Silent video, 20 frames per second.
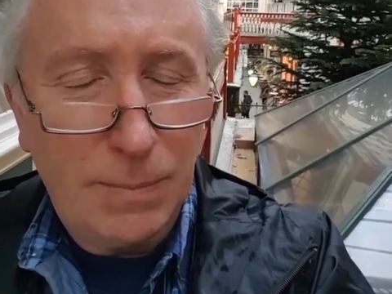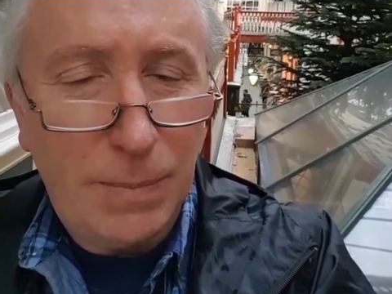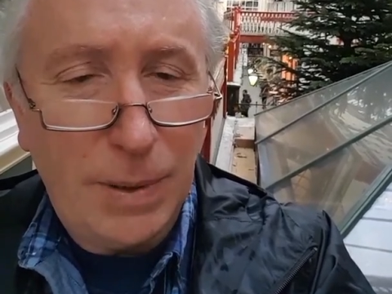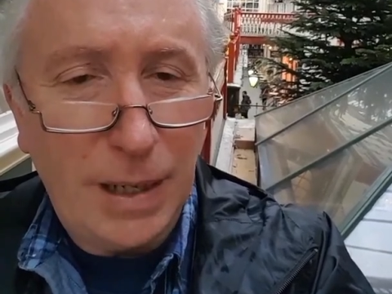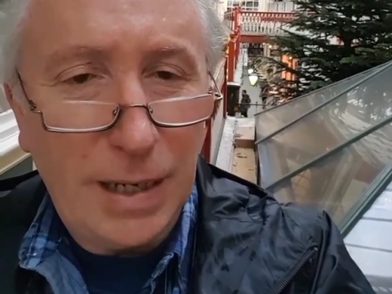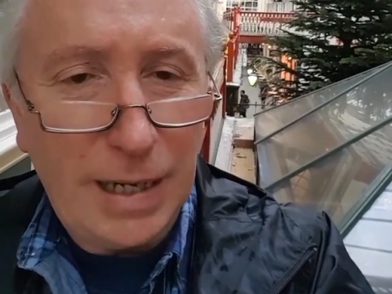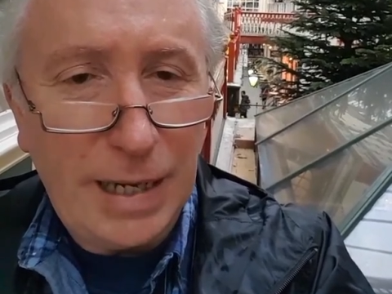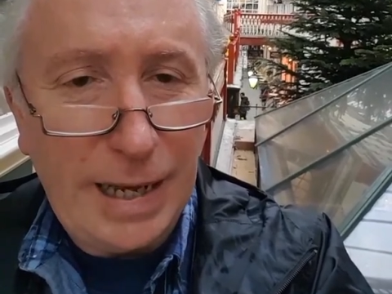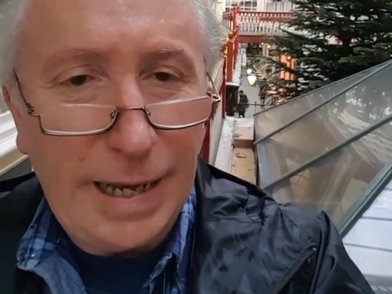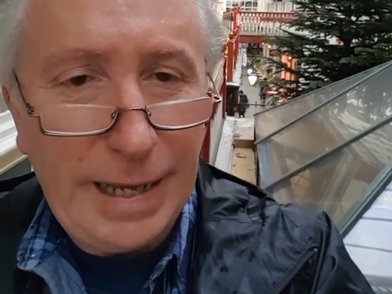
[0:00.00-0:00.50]

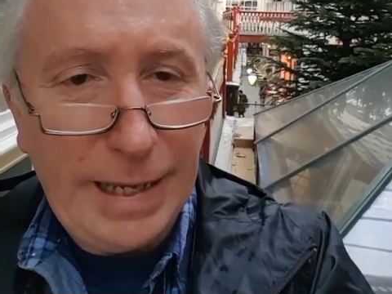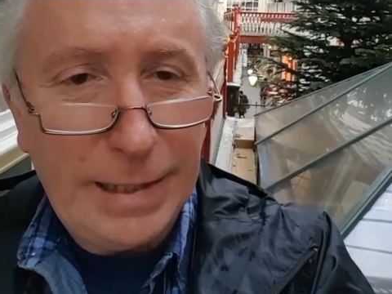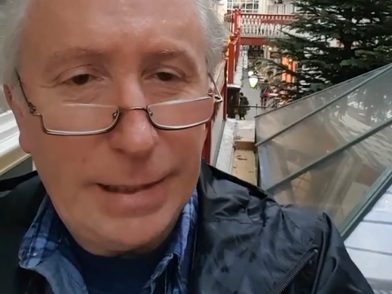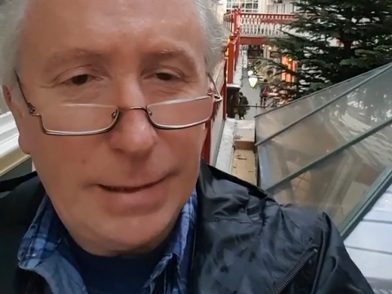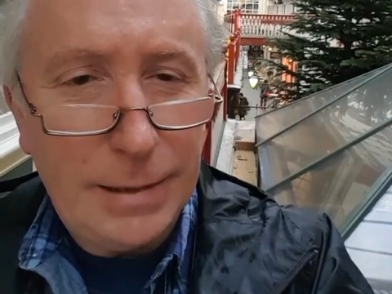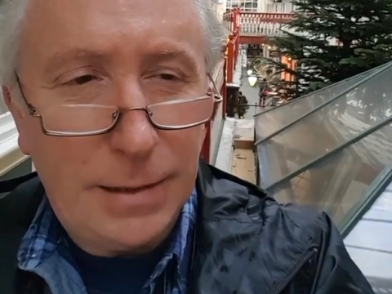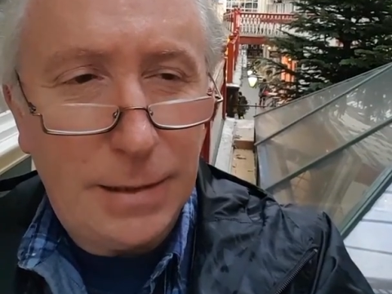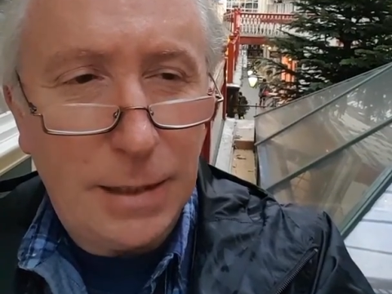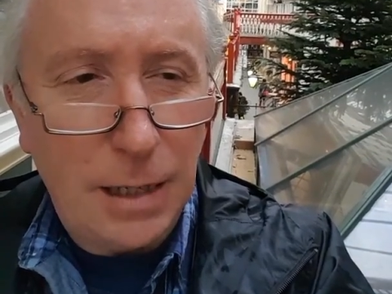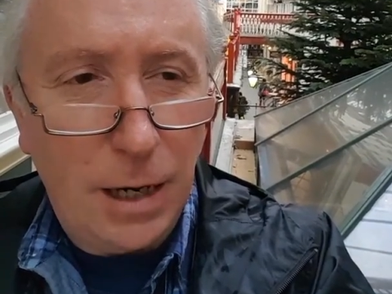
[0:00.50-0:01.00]
but
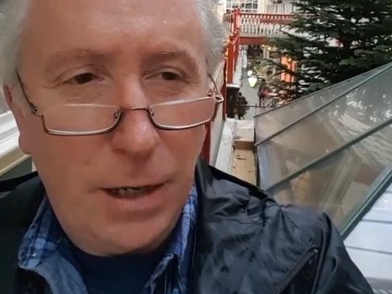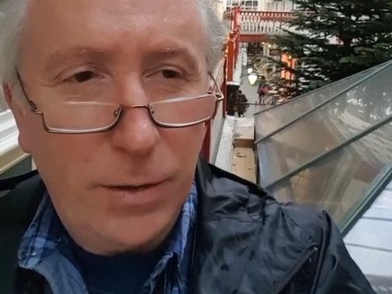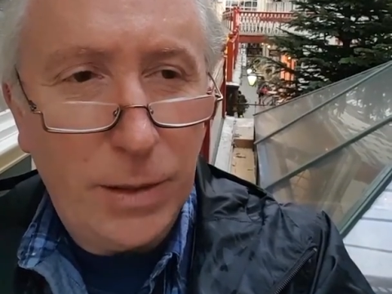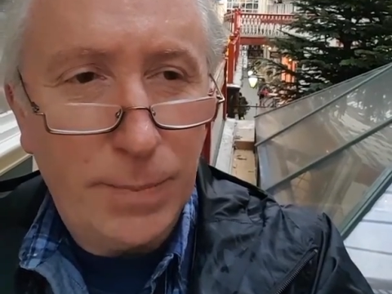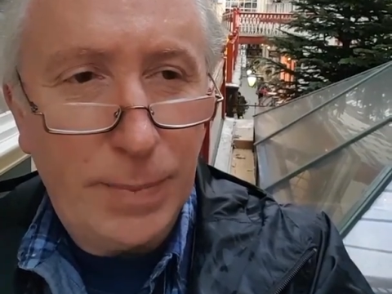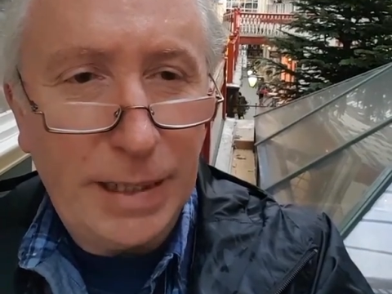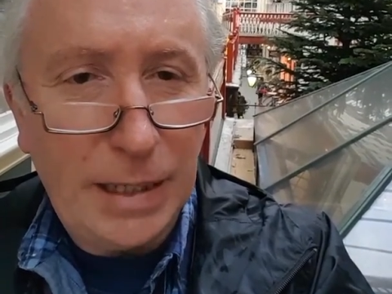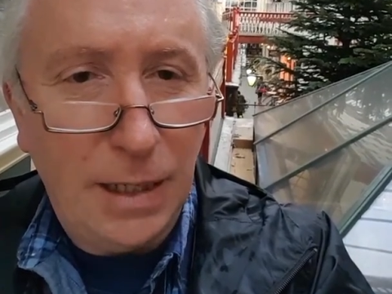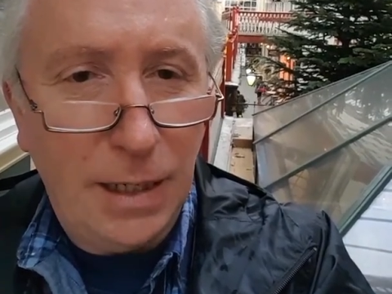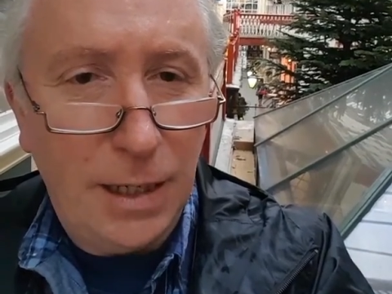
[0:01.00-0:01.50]
he'd only
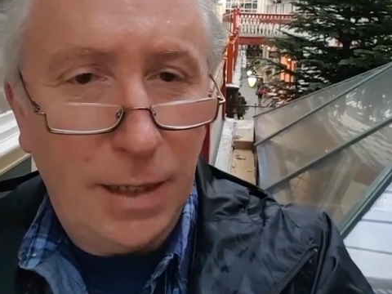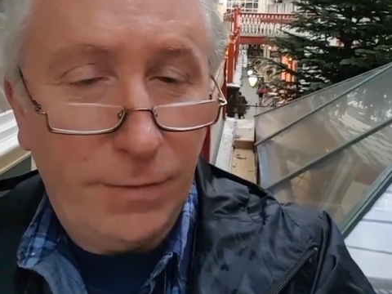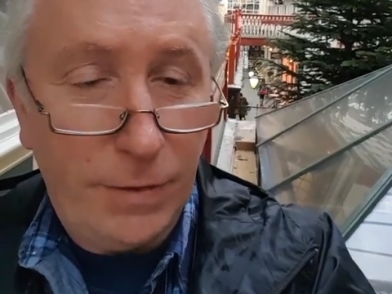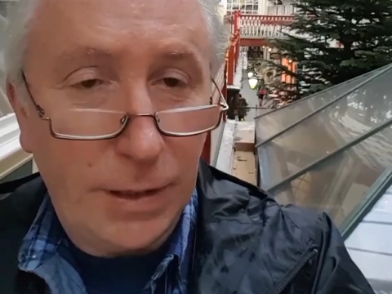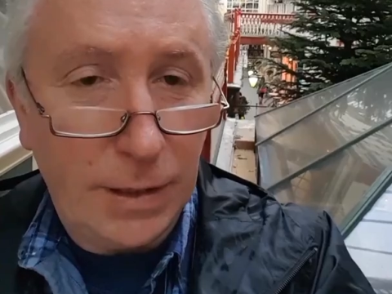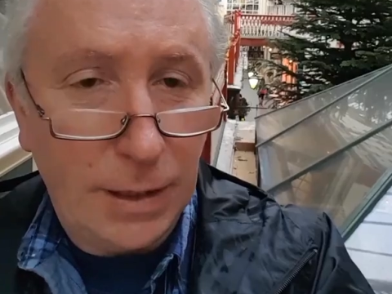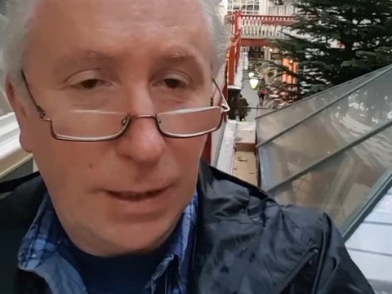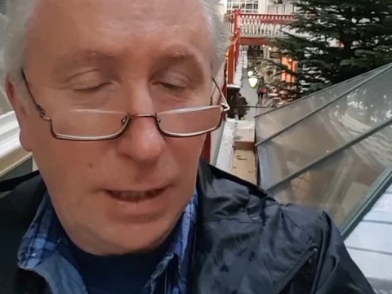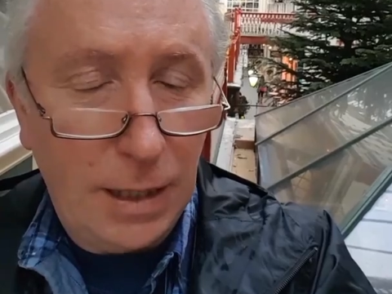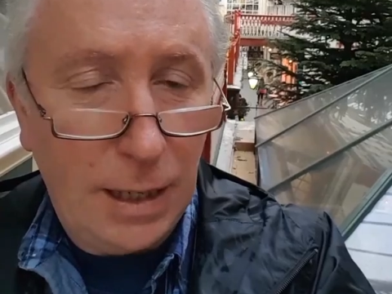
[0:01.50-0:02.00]
been
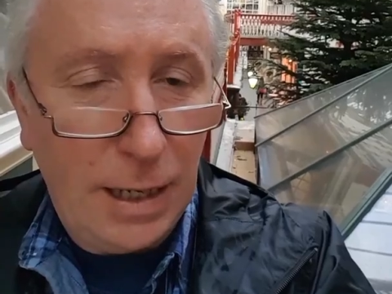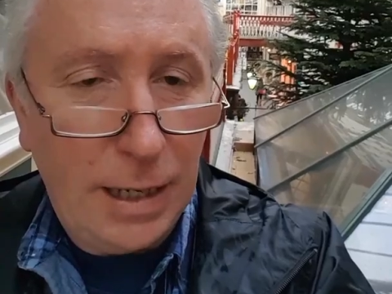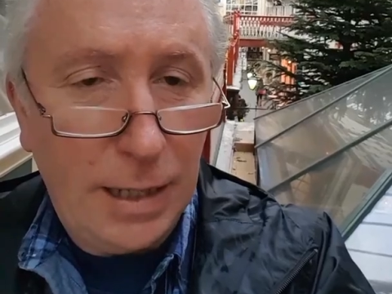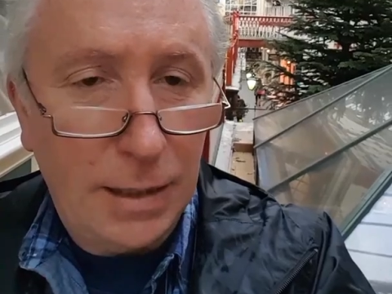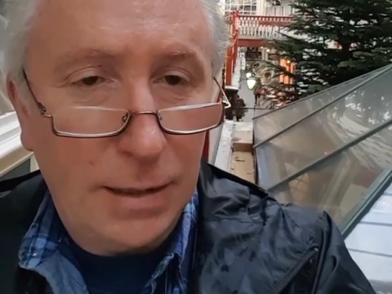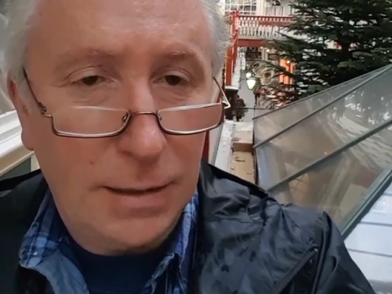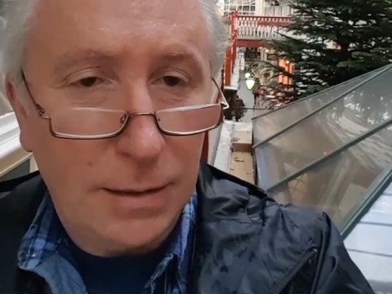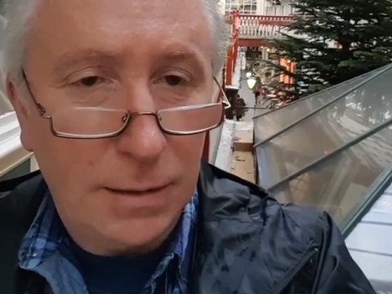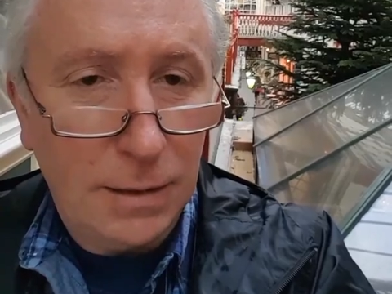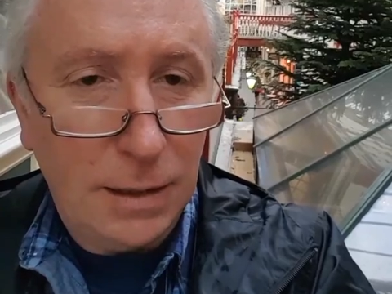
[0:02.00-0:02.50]
living
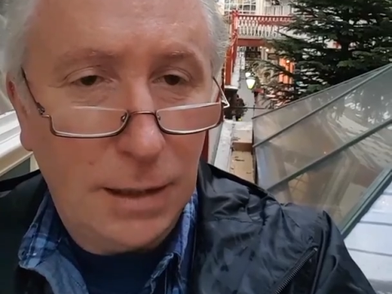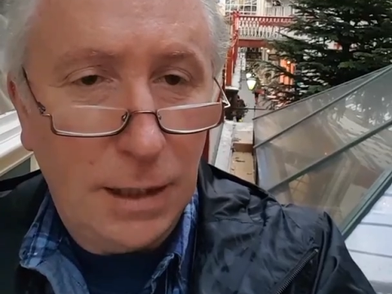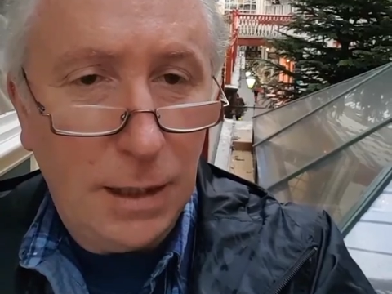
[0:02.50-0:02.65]
in